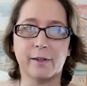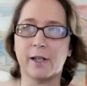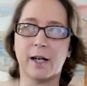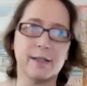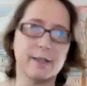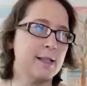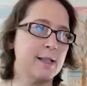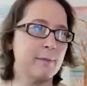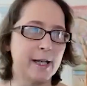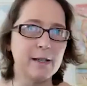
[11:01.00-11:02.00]
God
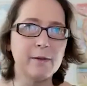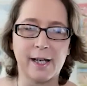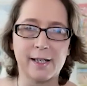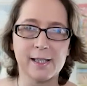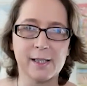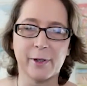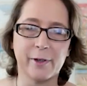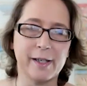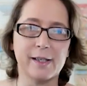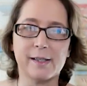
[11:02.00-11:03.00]
despite that
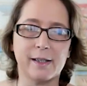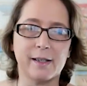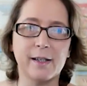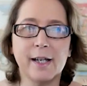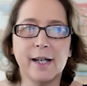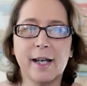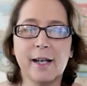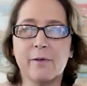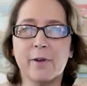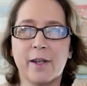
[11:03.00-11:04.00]
experience and
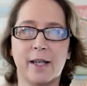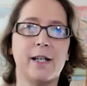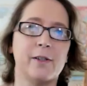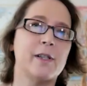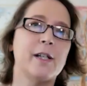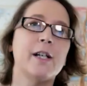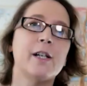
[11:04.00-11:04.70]
everything else.